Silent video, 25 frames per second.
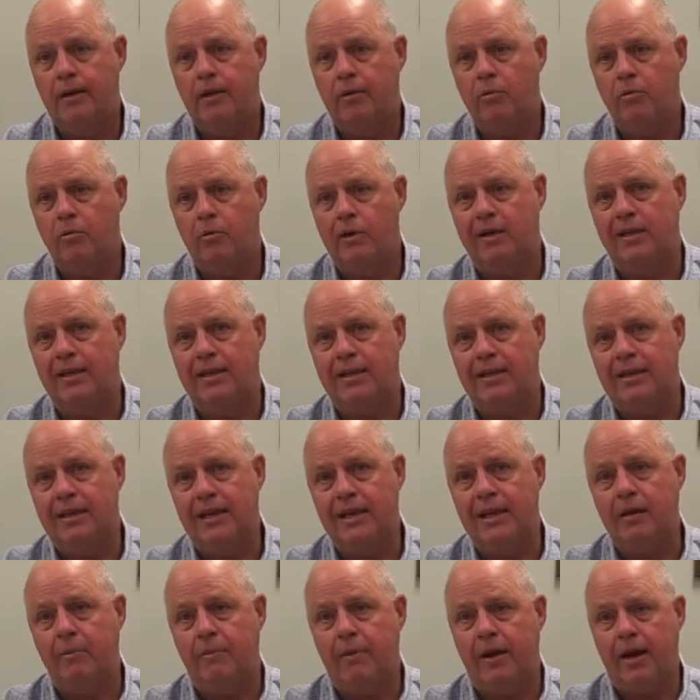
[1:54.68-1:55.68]
really
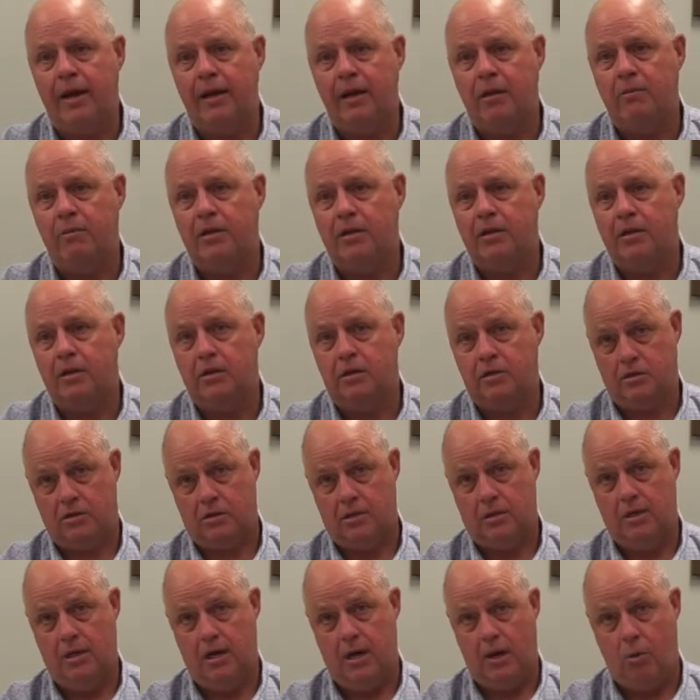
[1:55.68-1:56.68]
think about it
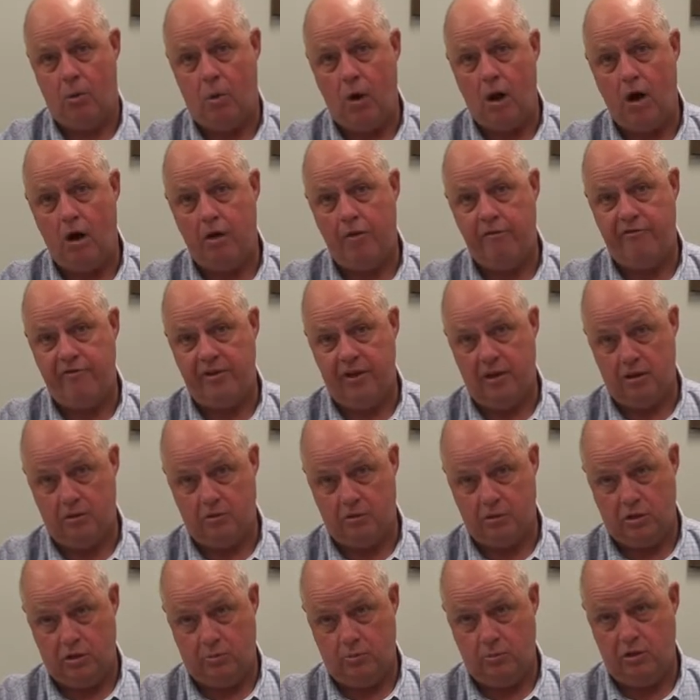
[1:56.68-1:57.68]
because a wall fell
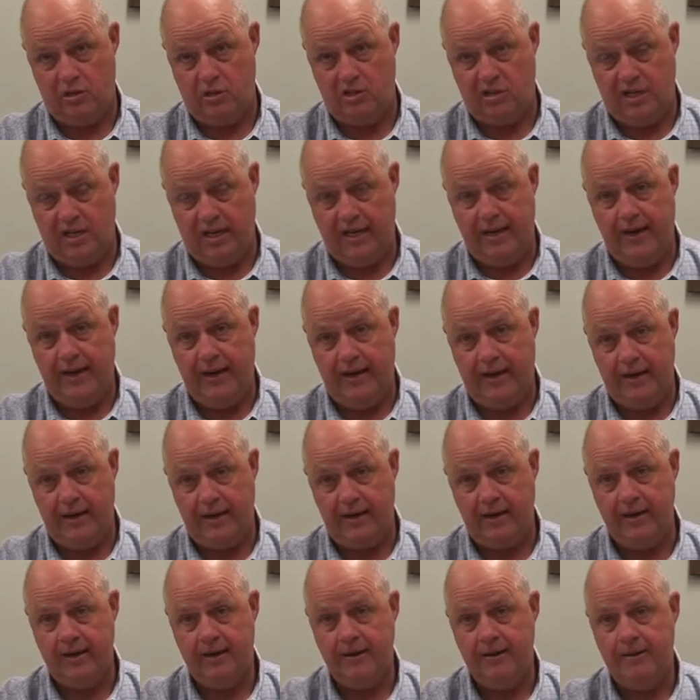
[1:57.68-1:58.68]
on someone's
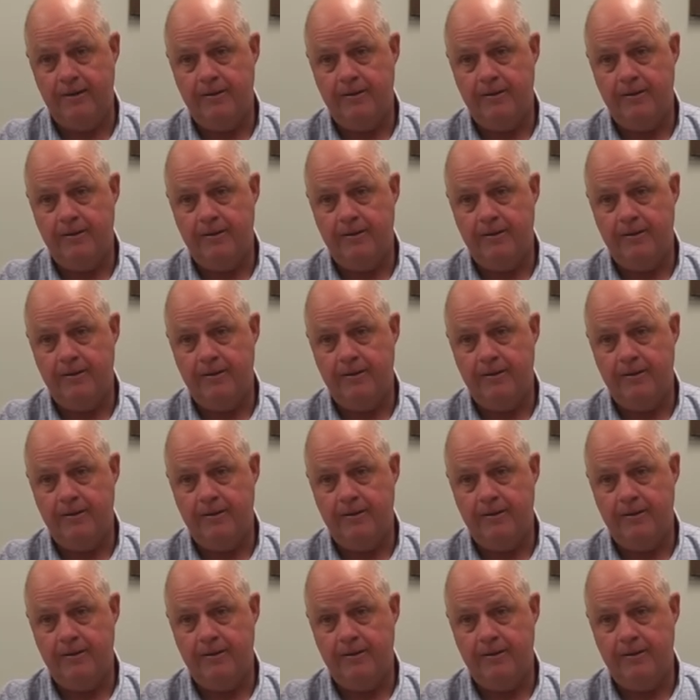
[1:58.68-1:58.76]
leg